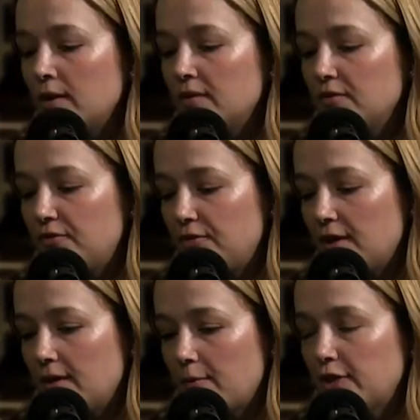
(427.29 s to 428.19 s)
of
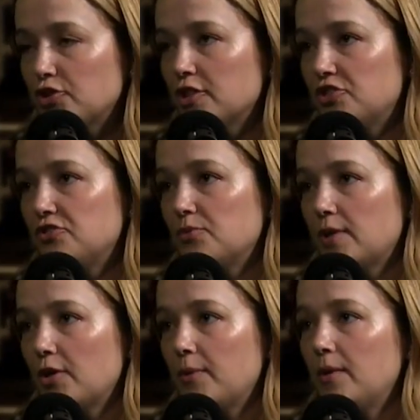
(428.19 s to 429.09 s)
the major issues with
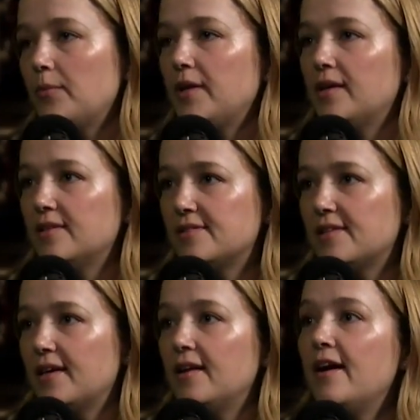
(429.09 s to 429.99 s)
Airbnb is
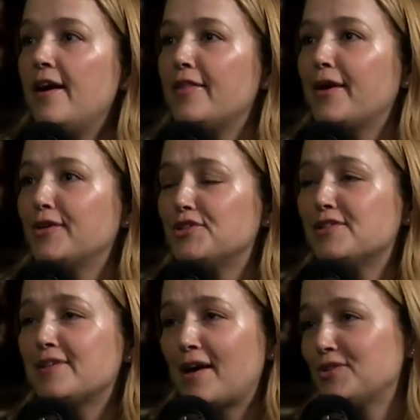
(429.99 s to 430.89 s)
that they are just
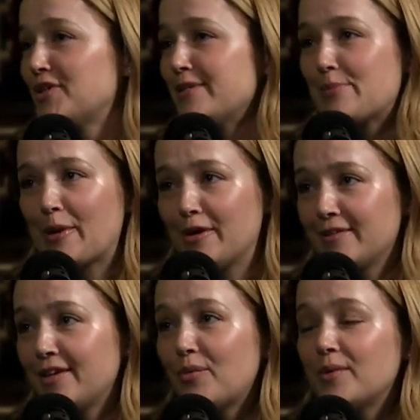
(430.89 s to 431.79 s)
not transparent.
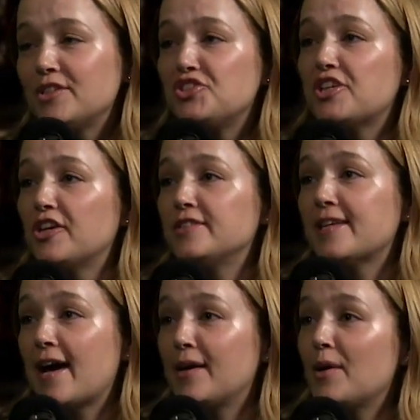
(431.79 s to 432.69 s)
They don't want to share
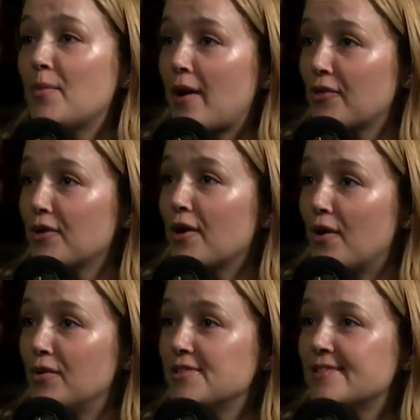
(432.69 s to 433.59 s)
data about their
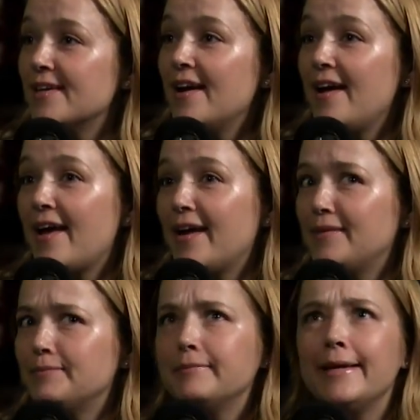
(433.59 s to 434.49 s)
hosts.
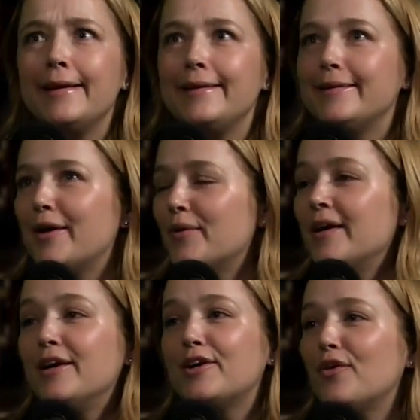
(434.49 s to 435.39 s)
And, you know,
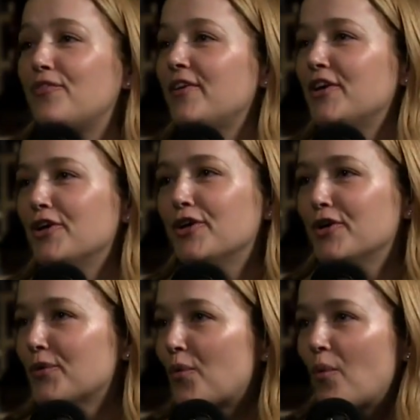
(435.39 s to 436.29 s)
go
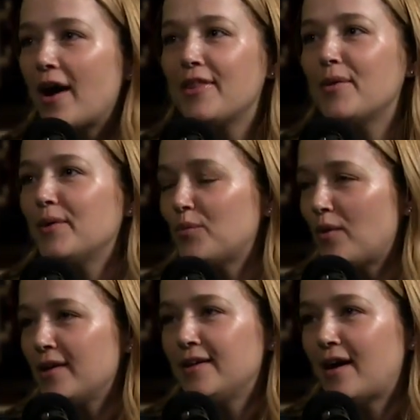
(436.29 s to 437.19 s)
figure why they would
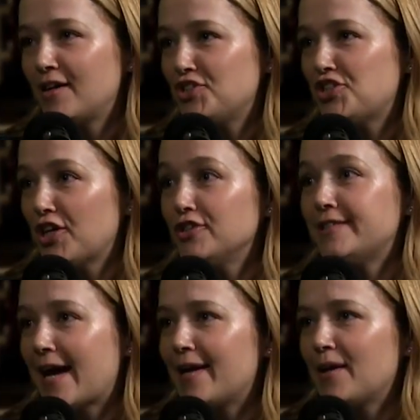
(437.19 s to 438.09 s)
want to not share
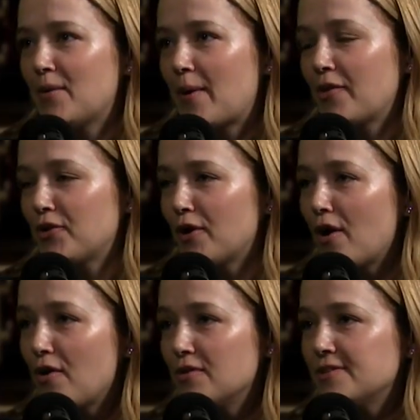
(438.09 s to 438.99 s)
data about their
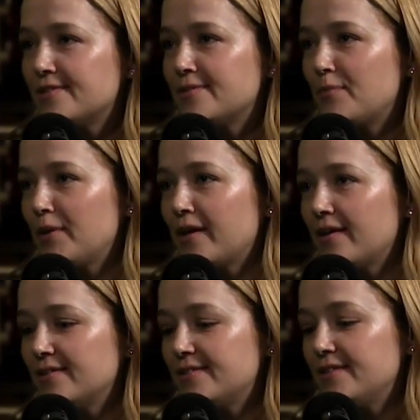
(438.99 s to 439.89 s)
hosts
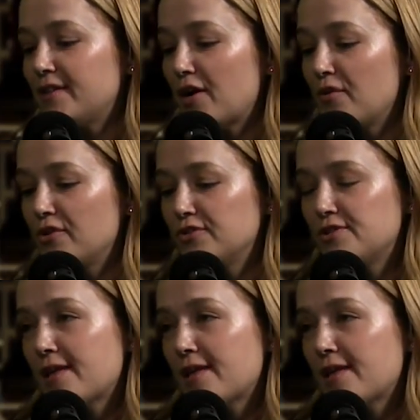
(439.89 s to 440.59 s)
because, you know, there's